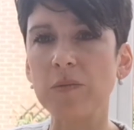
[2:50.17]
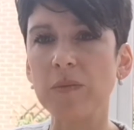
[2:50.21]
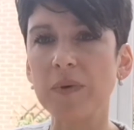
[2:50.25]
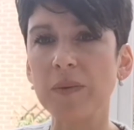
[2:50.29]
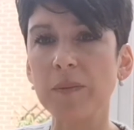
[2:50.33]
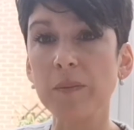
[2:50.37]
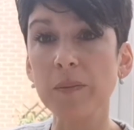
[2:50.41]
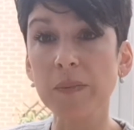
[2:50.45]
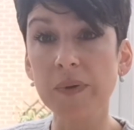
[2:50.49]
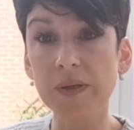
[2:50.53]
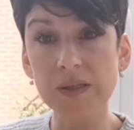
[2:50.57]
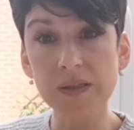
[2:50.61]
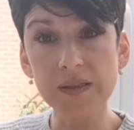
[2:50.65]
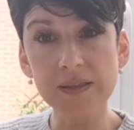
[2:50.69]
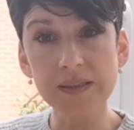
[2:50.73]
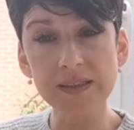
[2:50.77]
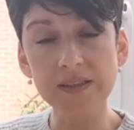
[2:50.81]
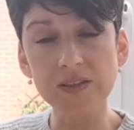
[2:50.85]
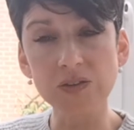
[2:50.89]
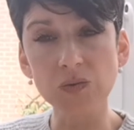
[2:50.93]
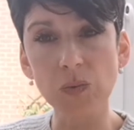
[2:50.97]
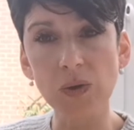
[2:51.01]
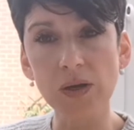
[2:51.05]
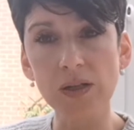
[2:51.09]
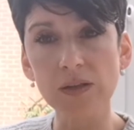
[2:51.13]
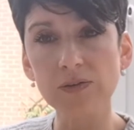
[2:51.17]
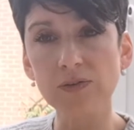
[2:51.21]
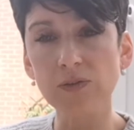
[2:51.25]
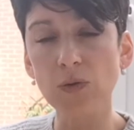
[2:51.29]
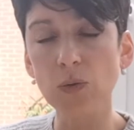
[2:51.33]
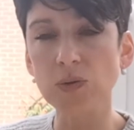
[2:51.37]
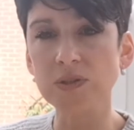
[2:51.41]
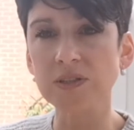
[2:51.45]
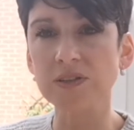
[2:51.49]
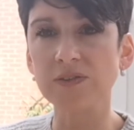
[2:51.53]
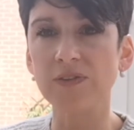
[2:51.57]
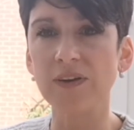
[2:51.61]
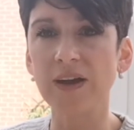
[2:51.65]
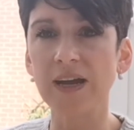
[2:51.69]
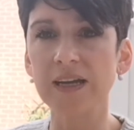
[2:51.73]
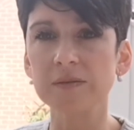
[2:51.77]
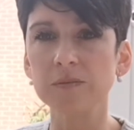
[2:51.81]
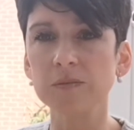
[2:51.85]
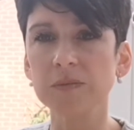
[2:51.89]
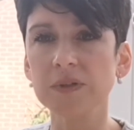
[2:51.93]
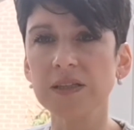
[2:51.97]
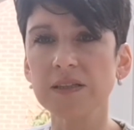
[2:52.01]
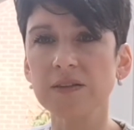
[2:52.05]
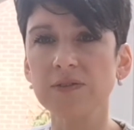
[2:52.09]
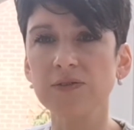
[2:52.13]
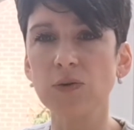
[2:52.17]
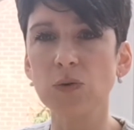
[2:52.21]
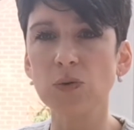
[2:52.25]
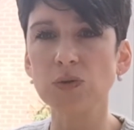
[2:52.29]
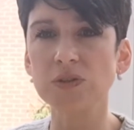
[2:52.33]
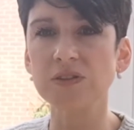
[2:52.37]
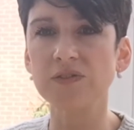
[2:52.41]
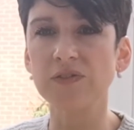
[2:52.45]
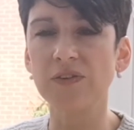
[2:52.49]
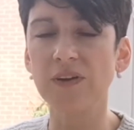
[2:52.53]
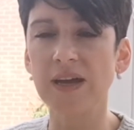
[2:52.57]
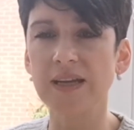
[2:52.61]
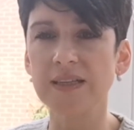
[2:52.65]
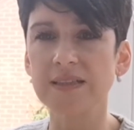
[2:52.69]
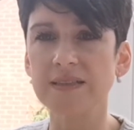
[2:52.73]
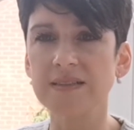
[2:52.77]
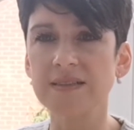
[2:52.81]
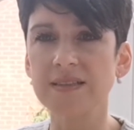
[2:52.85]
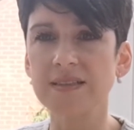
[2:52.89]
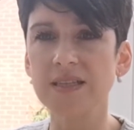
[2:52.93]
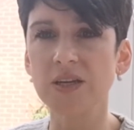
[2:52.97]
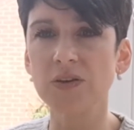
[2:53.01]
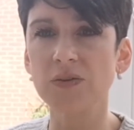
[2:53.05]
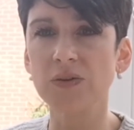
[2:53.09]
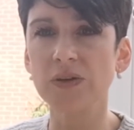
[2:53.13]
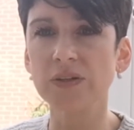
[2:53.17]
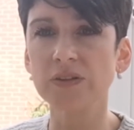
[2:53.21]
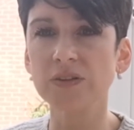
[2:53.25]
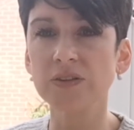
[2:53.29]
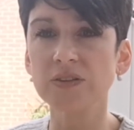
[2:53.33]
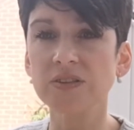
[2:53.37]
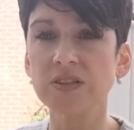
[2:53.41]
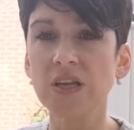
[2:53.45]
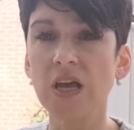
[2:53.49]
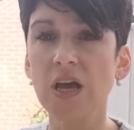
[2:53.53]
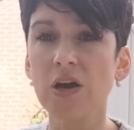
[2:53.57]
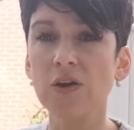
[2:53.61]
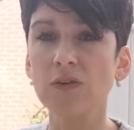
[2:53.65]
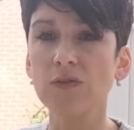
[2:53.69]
milk as well, fortified milk, fortified cereals,